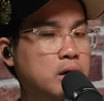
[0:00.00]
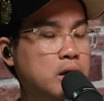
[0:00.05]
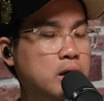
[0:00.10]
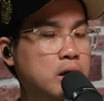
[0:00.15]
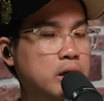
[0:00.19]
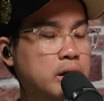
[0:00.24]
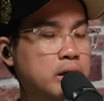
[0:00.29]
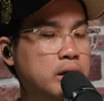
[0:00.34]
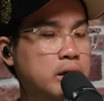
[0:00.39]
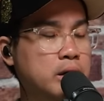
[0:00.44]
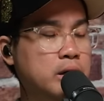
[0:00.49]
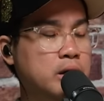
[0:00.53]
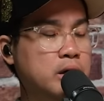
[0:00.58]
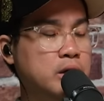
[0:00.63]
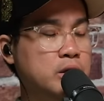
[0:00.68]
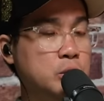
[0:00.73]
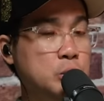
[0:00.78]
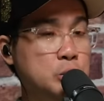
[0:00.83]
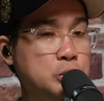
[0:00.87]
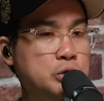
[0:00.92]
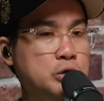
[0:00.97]
on the
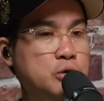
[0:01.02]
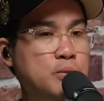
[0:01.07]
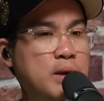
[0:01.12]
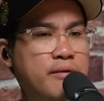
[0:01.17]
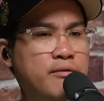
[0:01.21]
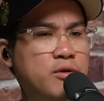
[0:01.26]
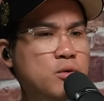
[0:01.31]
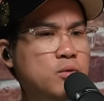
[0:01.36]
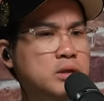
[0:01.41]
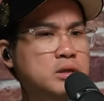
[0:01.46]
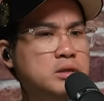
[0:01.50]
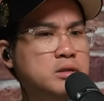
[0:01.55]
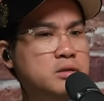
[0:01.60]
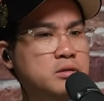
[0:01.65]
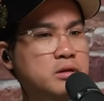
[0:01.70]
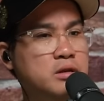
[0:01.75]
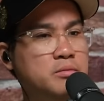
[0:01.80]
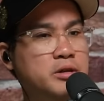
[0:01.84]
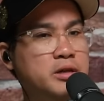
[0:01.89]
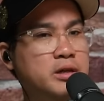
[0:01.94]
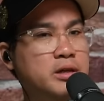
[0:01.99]
YouTube, everyone's
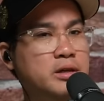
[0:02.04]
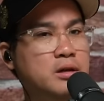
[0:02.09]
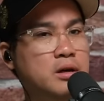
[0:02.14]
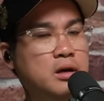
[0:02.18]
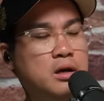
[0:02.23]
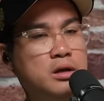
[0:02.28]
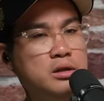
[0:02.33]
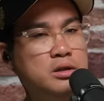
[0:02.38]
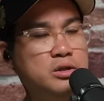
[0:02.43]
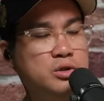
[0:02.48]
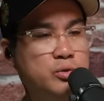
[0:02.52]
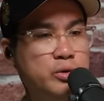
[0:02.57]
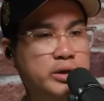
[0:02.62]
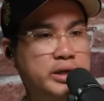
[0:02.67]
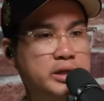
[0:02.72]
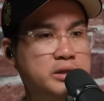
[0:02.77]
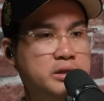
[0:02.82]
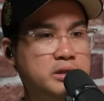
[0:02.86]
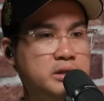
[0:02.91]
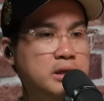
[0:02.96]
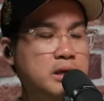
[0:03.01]
streaming it on
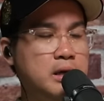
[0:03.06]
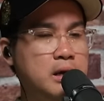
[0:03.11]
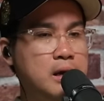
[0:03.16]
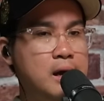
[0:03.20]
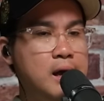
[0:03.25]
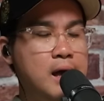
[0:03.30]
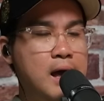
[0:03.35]
Twitch, Twitch yeah.